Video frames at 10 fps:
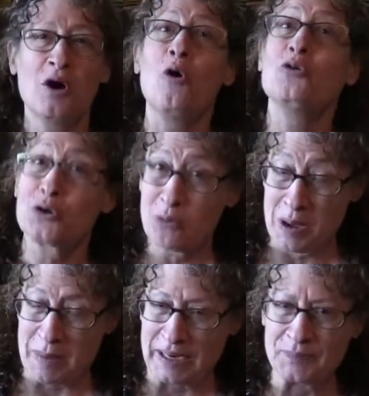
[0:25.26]
older
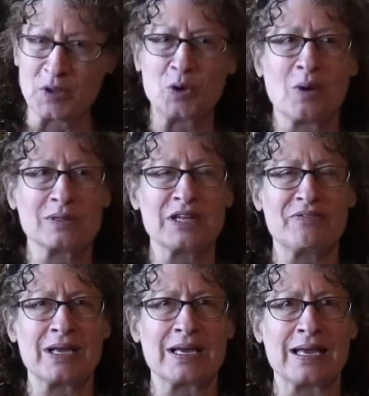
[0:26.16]
women who are
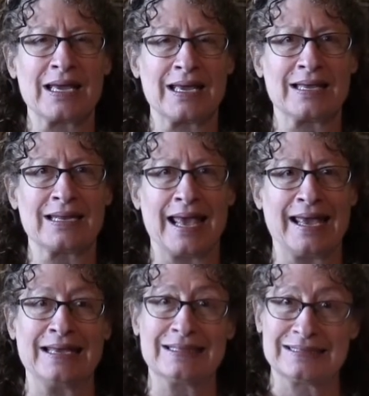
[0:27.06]
living in
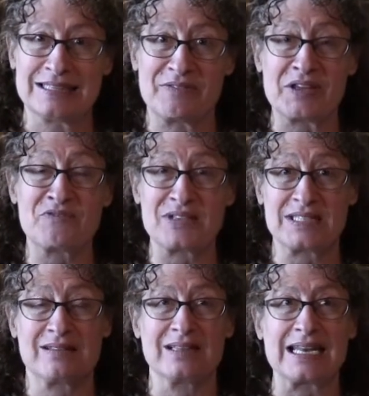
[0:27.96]
a living
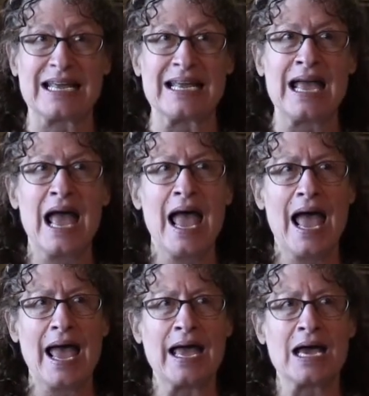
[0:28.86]
facility,
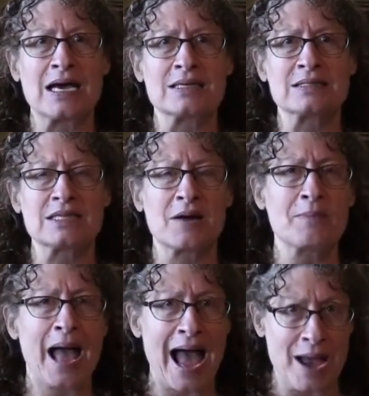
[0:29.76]
and um,
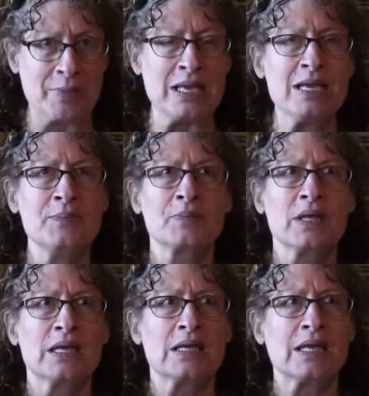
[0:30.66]
Abby
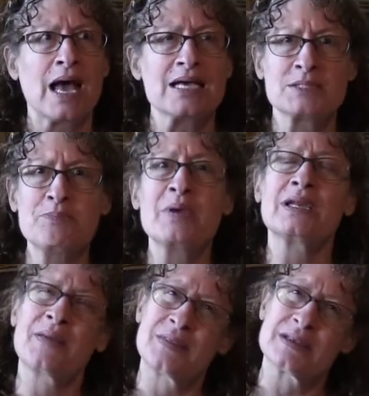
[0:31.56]
has
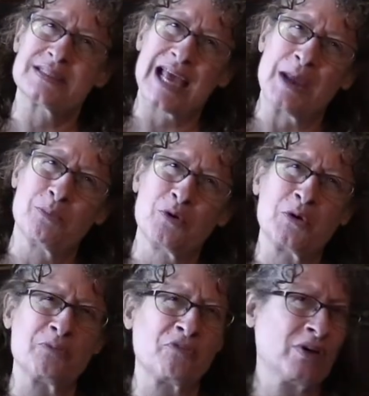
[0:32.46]
been in the same
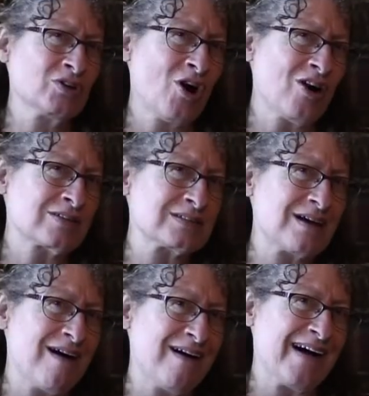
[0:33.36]
room for a long
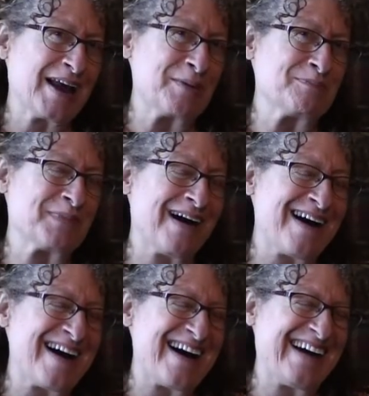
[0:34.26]
time.
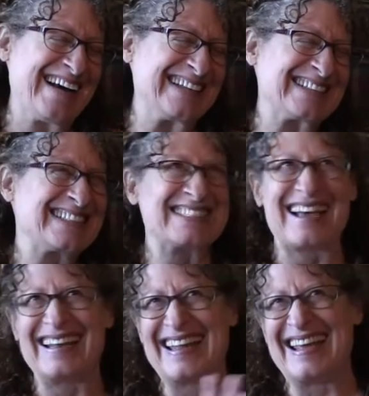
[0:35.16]
Uh, it's
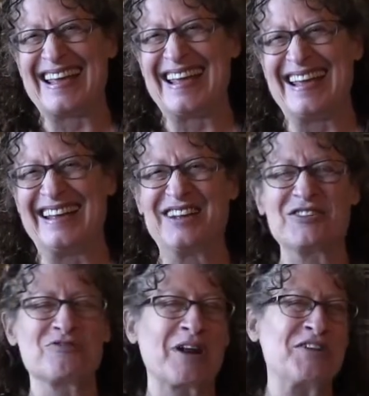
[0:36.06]
sunny,
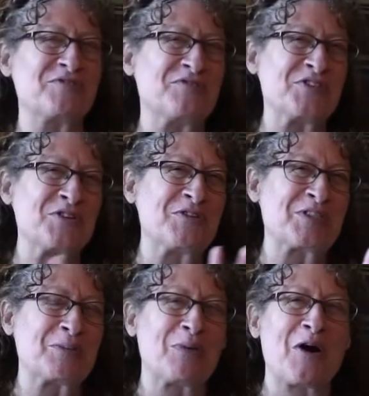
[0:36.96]
great view of
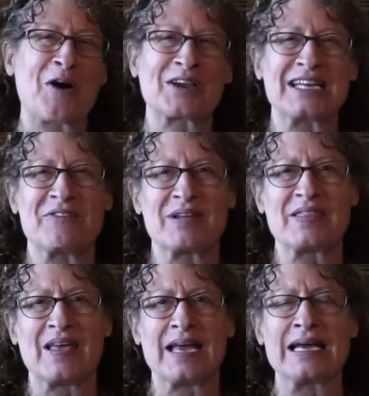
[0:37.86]
the park and
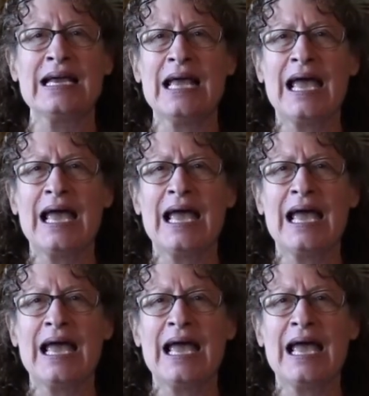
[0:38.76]
everything